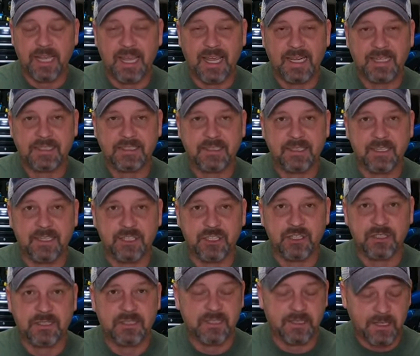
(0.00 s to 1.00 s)
8
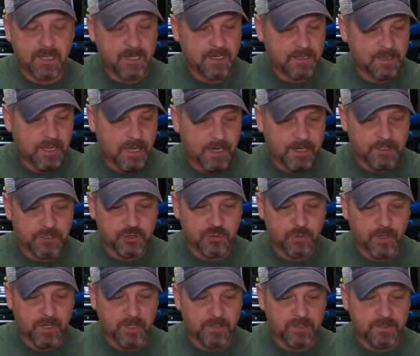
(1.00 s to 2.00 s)
inch synthetic line is
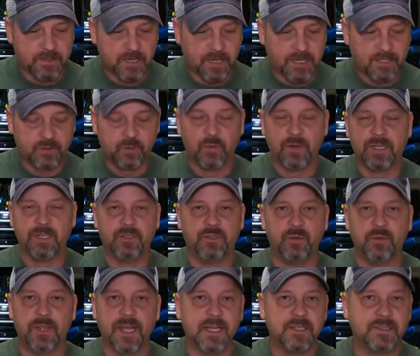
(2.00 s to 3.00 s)
rated to like
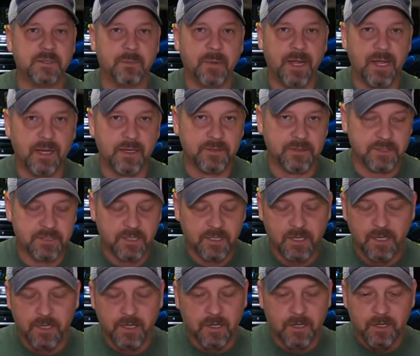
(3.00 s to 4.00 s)
22,000 pounds,
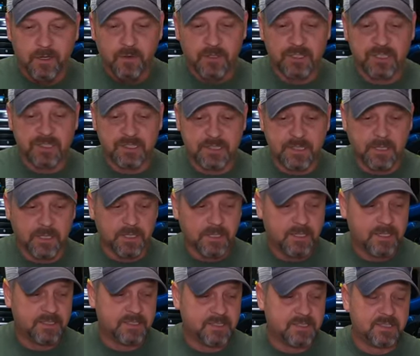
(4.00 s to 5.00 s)
which is
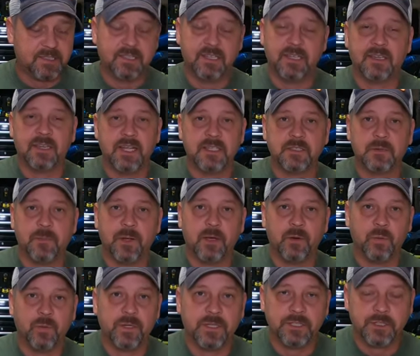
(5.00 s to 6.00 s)
silly because it's a 10,000
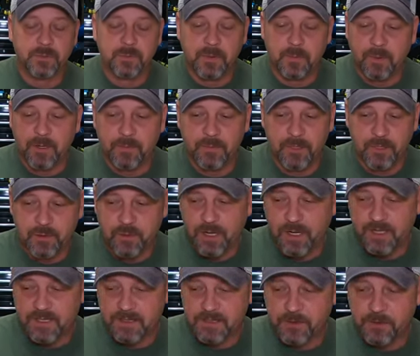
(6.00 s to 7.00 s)
pound winch, but maybe you
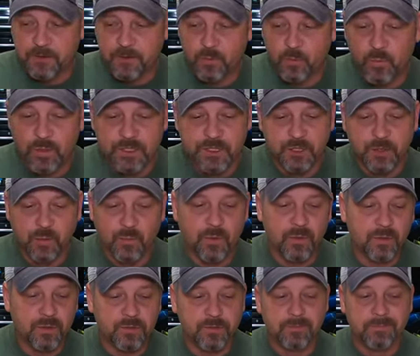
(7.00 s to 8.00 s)
guys that are in the winching
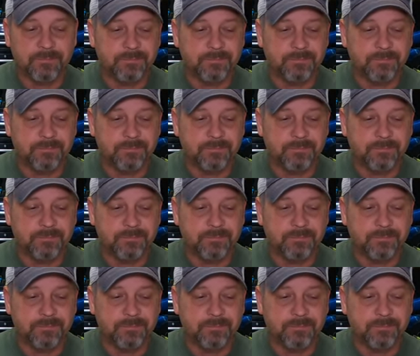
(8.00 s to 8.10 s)
world